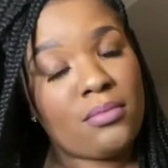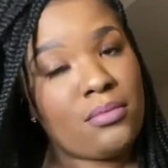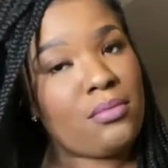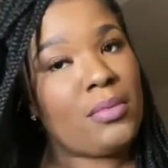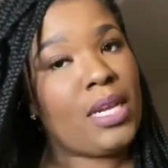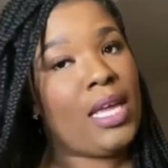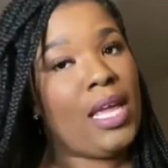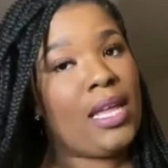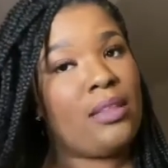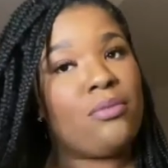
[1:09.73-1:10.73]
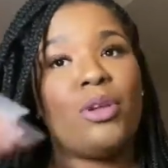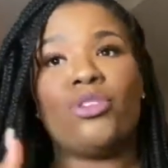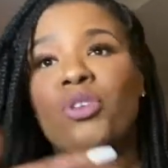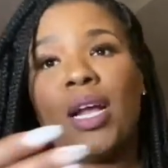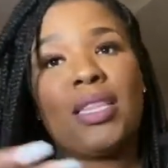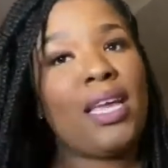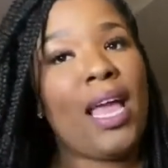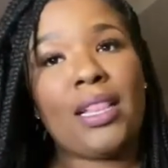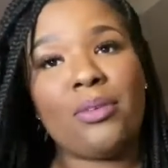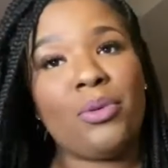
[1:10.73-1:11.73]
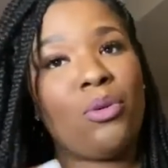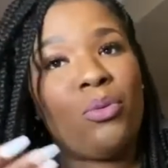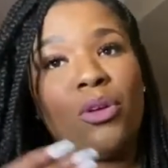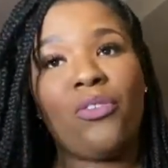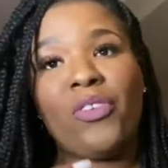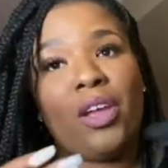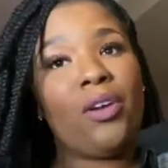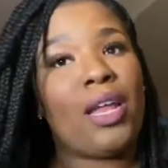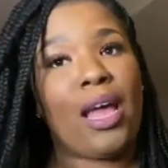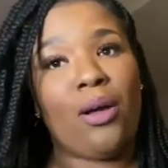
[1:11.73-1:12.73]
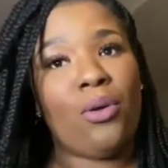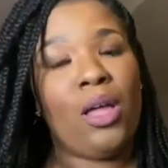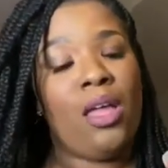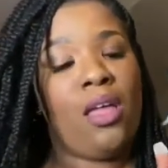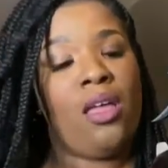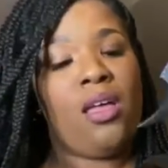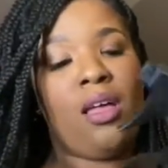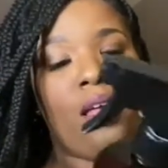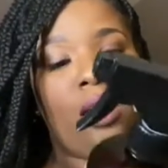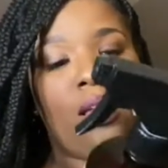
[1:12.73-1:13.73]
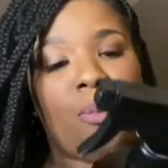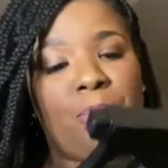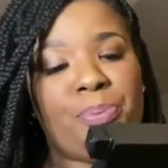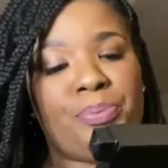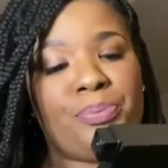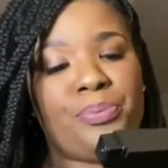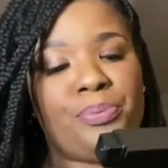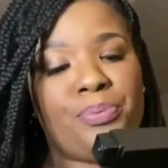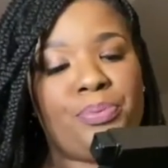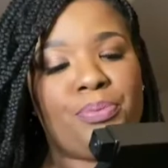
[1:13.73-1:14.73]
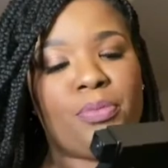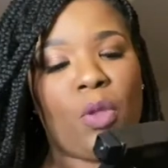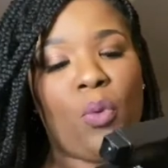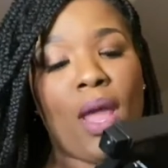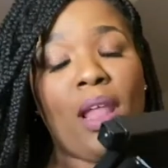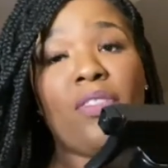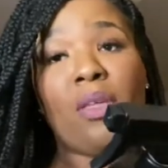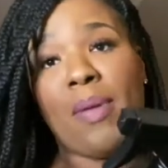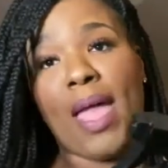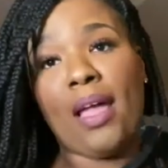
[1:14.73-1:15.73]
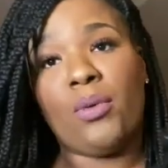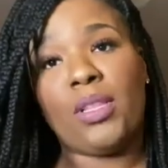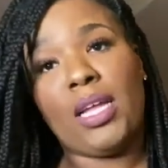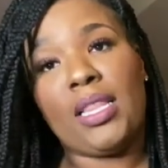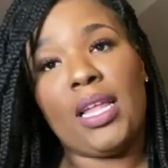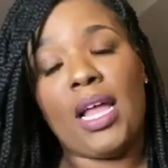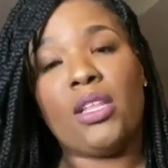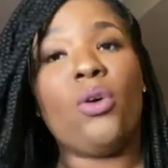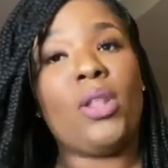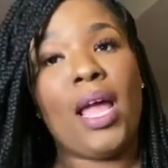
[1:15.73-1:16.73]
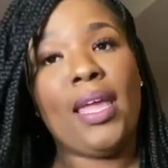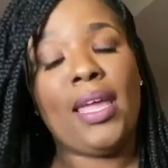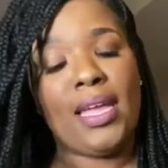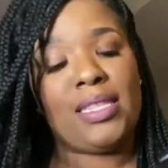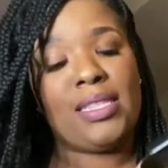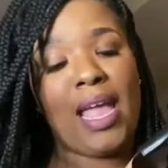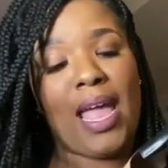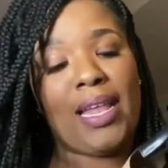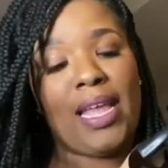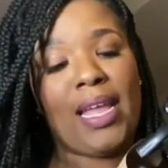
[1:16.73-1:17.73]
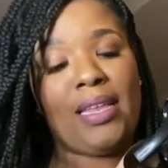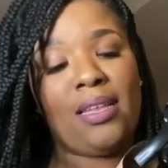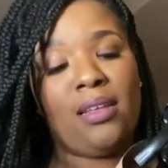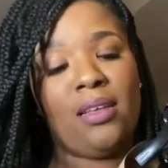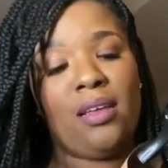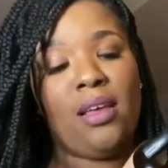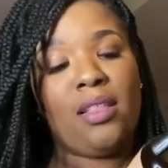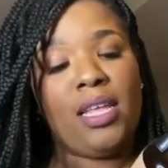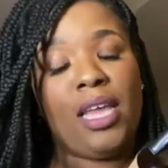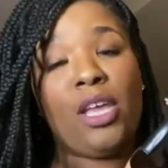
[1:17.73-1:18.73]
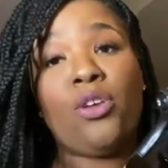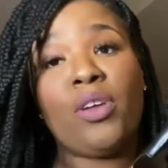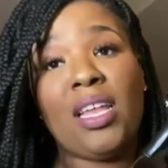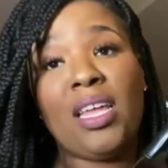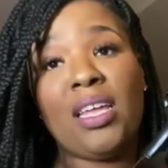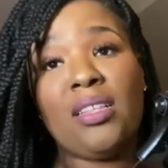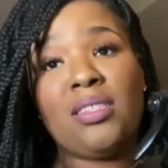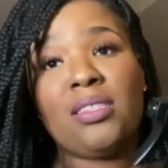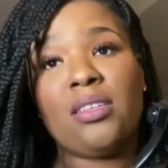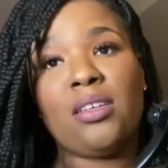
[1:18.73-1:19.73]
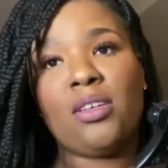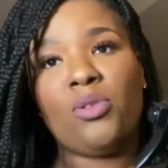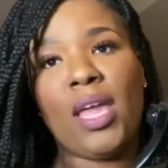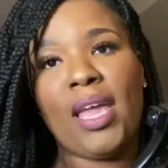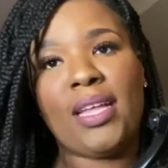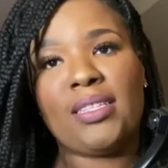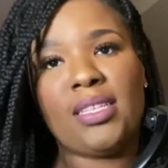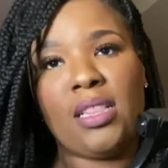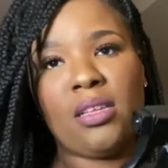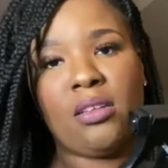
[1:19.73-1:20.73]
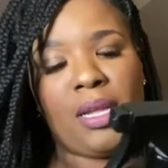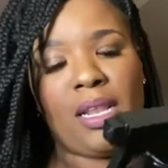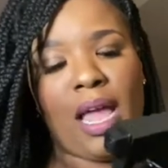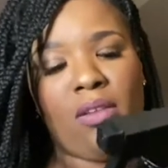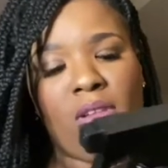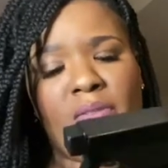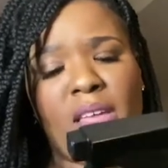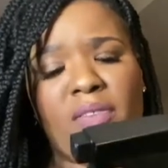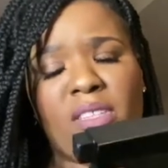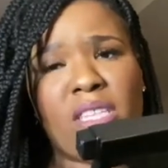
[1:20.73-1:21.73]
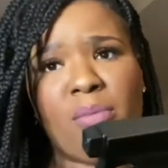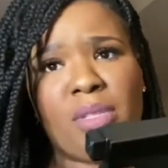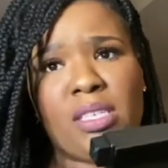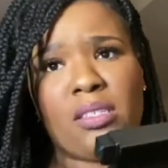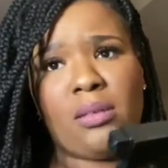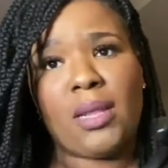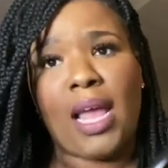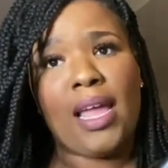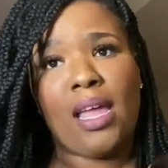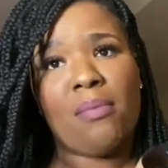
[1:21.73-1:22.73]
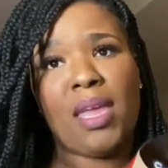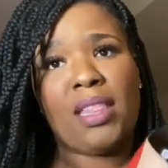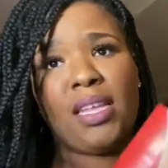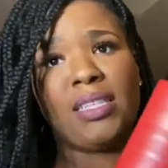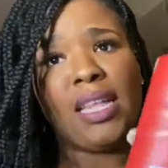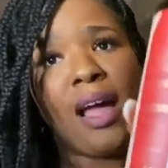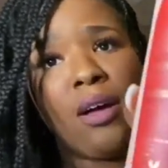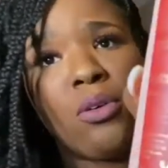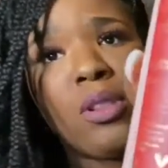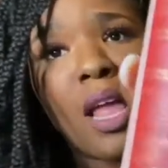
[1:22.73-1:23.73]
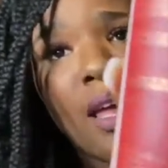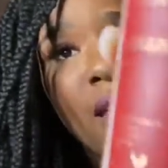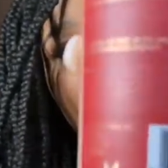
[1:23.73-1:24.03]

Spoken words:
But again, we're going to try it together. We're going to figure it out. Right off the bat, one thing that I don't like is that the ingredients, you can't see them. And I don't even have astigmatism and I can't make this out. Like,